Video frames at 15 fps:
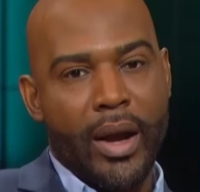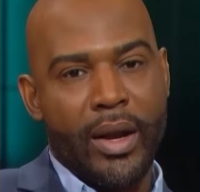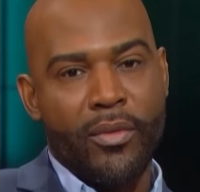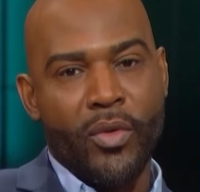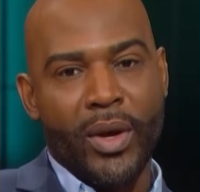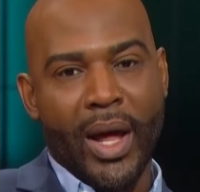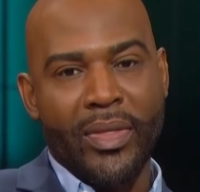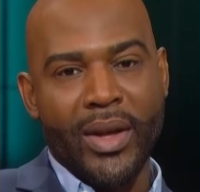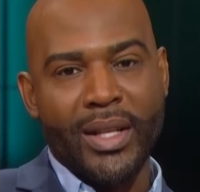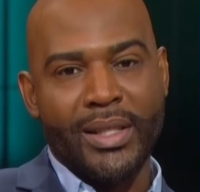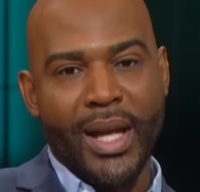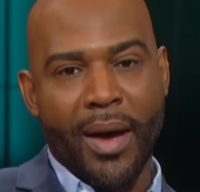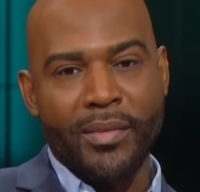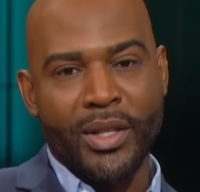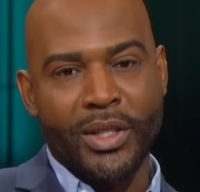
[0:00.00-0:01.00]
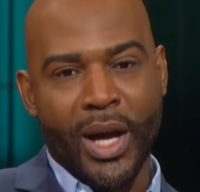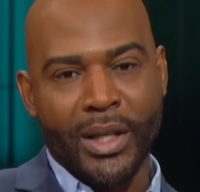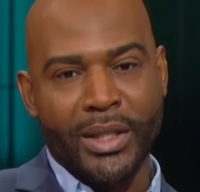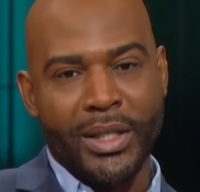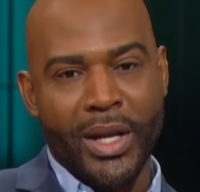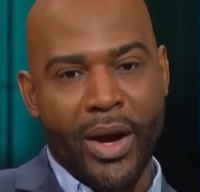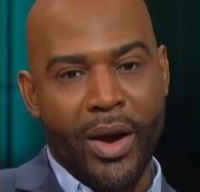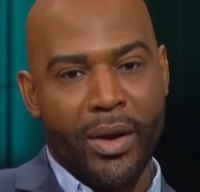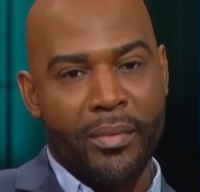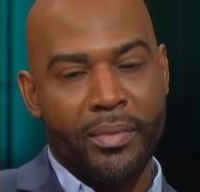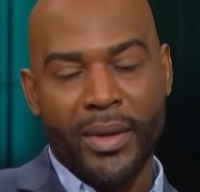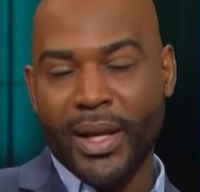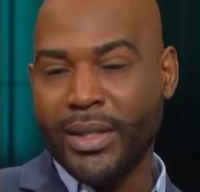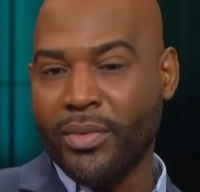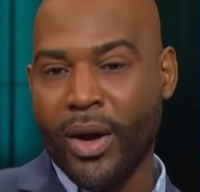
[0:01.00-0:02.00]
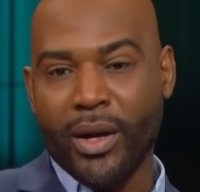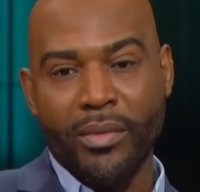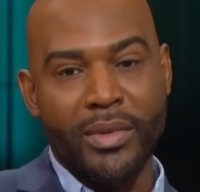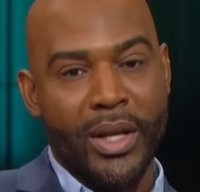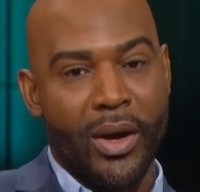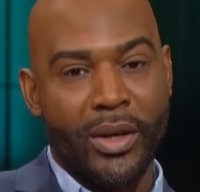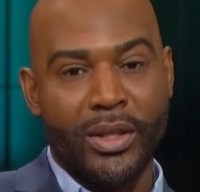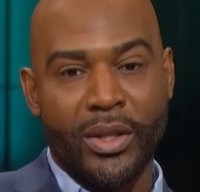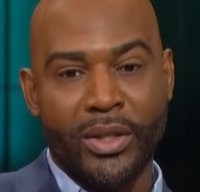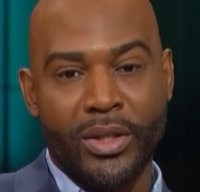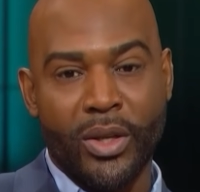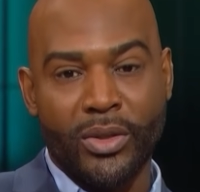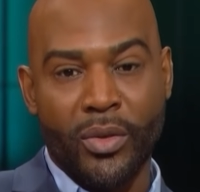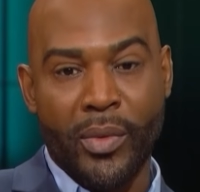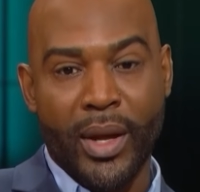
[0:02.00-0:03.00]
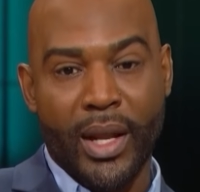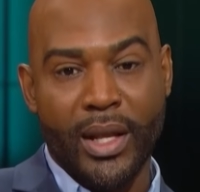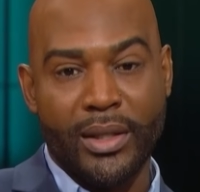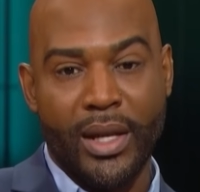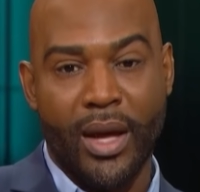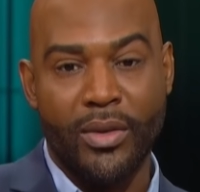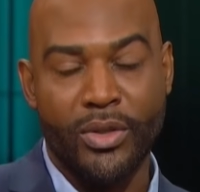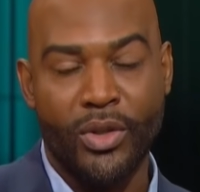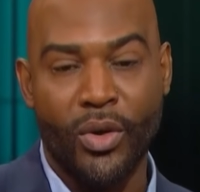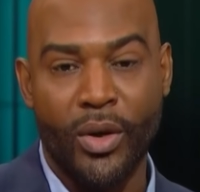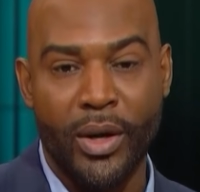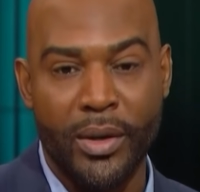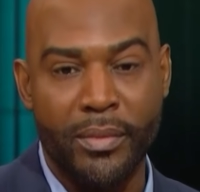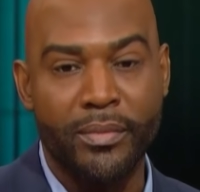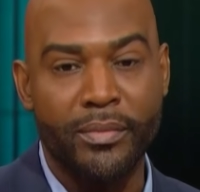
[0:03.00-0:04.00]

right, everyone, I think it's time to talk to Derek. Please welcome Derek to the show so we get his side of the story.